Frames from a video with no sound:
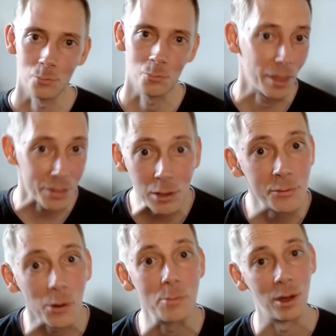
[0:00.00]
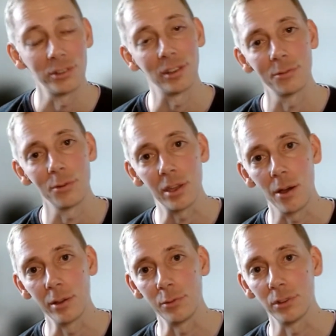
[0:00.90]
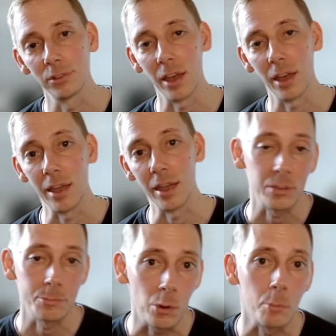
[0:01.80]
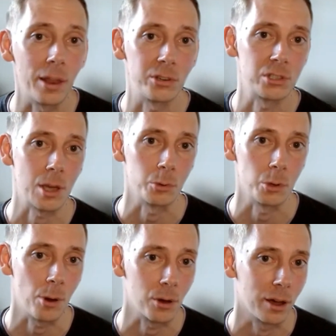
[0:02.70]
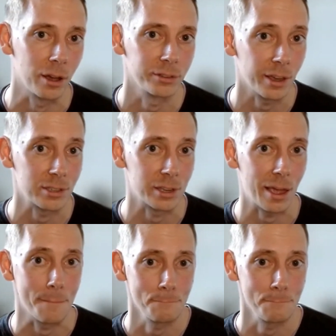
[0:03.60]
Thank you very much. That's very kind of you to say. And it's been a real pleasure to come on your podcast. Thanks again.